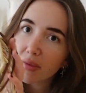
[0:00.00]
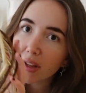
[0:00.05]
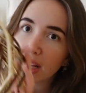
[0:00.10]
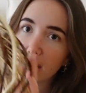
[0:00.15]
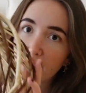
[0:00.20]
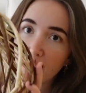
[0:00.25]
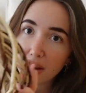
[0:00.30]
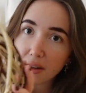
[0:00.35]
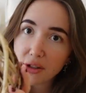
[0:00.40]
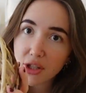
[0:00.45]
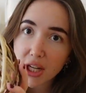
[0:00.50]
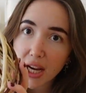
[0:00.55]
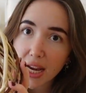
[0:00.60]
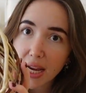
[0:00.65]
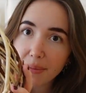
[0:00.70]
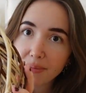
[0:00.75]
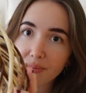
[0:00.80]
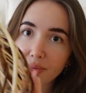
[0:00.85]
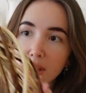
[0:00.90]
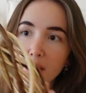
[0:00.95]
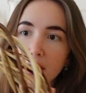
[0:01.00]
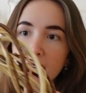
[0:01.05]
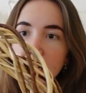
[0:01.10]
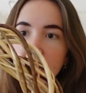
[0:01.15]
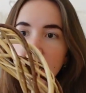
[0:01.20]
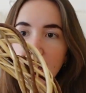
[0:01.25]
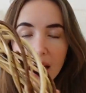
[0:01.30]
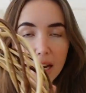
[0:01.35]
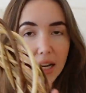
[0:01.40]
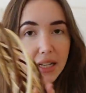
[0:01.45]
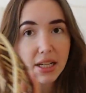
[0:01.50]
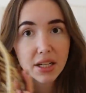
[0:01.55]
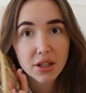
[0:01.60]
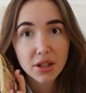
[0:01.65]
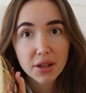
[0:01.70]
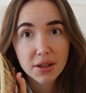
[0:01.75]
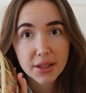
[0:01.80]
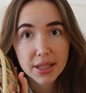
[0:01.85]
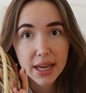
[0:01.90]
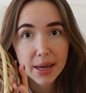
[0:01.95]
last year and I didn't
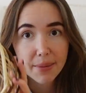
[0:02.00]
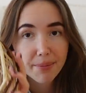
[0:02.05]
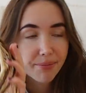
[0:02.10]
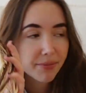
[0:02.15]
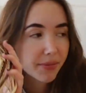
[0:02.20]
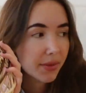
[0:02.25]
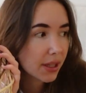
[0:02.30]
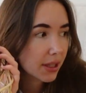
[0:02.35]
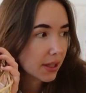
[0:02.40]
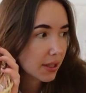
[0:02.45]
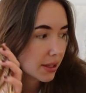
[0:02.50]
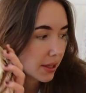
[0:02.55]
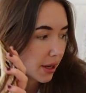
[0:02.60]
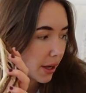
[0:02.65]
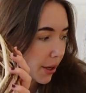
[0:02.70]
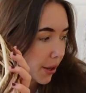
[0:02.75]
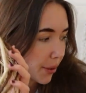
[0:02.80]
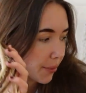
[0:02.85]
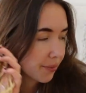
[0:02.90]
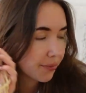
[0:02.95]
use it. So